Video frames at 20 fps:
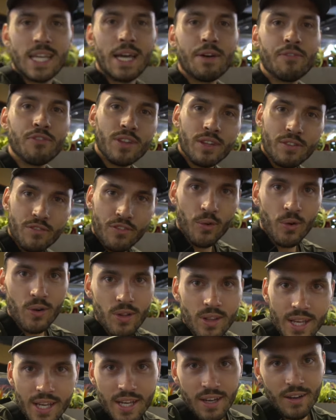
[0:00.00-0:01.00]
definitely for
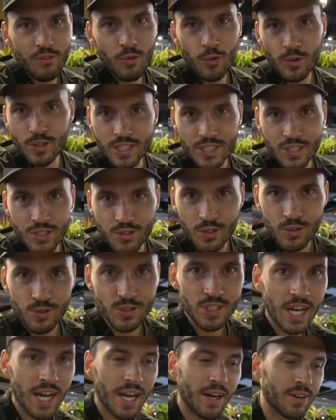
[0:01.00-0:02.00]
like a 14 year old
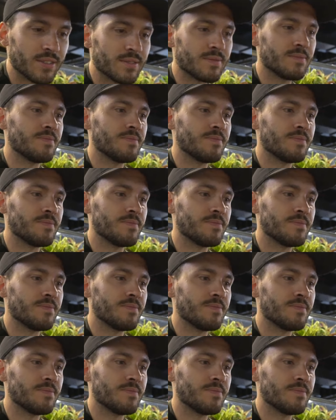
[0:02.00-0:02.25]
child.